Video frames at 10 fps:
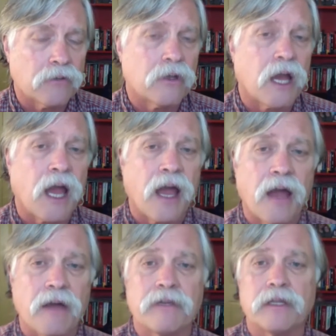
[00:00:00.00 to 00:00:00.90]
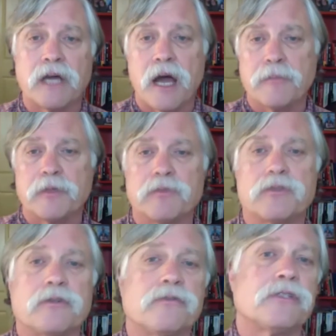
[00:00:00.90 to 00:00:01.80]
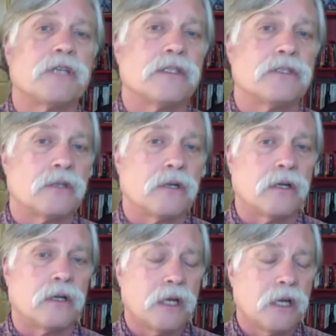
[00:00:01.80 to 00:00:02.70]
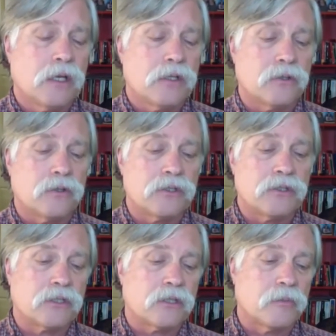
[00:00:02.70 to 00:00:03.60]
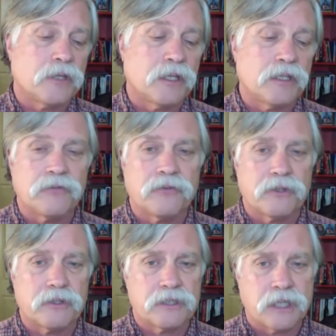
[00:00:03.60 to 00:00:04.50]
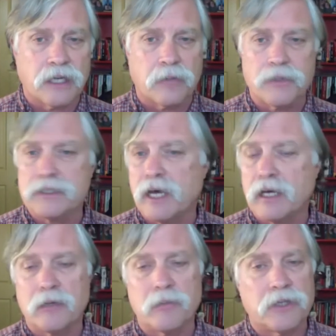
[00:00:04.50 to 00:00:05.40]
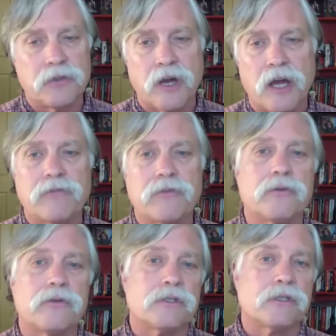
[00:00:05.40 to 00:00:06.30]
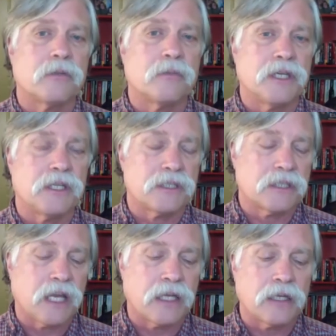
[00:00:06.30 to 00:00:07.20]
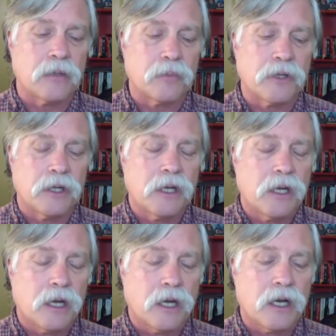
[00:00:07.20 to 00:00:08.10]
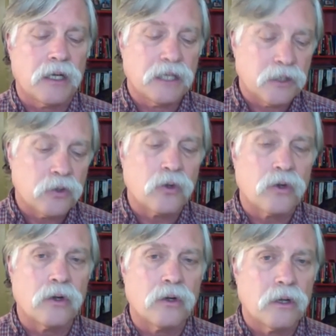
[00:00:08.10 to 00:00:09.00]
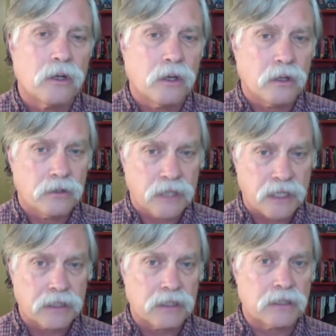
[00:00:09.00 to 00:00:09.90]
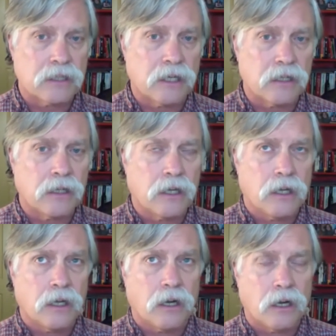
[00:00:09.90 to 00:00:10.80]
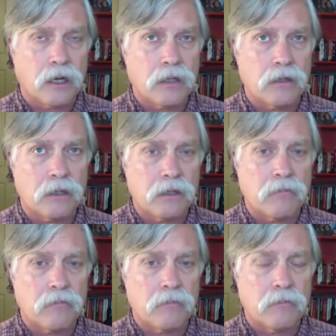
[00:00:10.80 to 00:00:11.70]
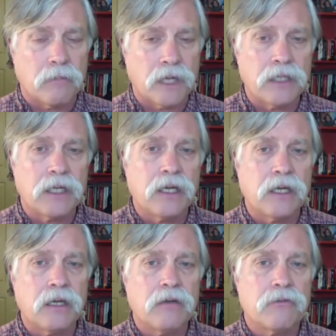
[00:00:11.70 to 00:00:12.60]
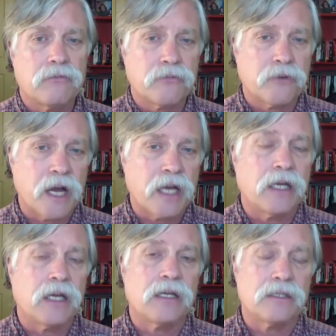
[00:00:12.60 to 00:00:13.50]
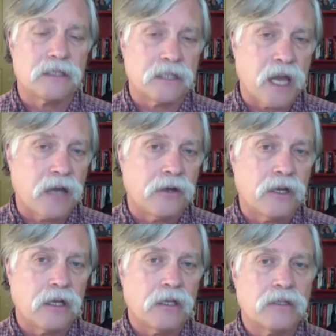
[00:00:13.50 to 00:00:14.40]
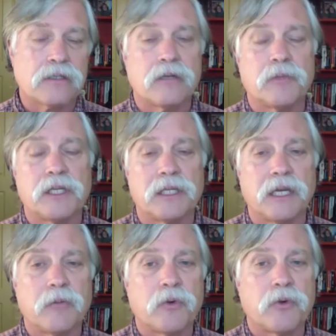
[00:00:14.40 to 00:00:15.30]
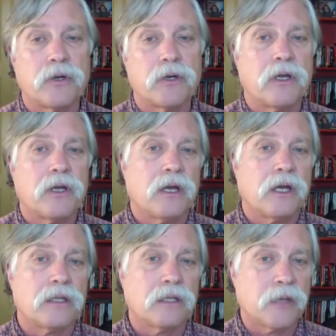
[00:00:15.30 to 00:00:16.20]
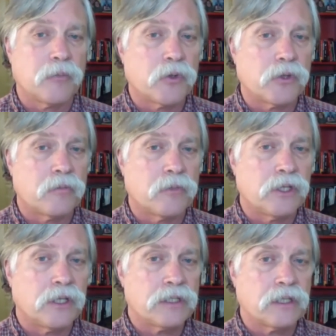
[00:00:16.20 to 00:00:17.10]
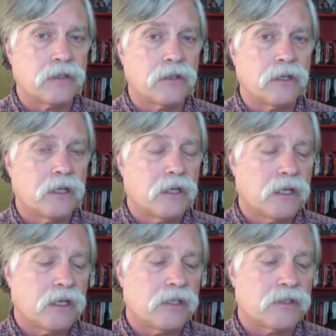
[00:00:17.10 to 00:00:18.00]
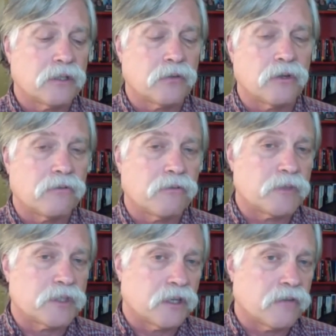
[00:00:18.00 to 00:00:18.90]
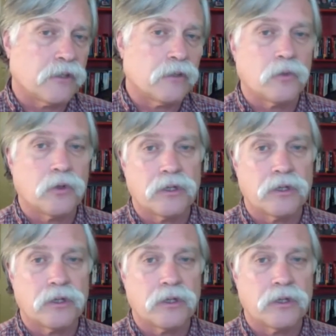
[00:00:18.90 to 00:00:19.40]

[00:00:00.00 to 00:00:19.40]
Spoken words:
having the OptumServe site started. So this is going to be a different setup. It's not going to be a drive-through. It's going to be a stand-up indoor testing site. On Monday, Friday, and Saturday. It's going to be in Lakeport at the Lakeport Community Center. It's going to run from 7 in the morning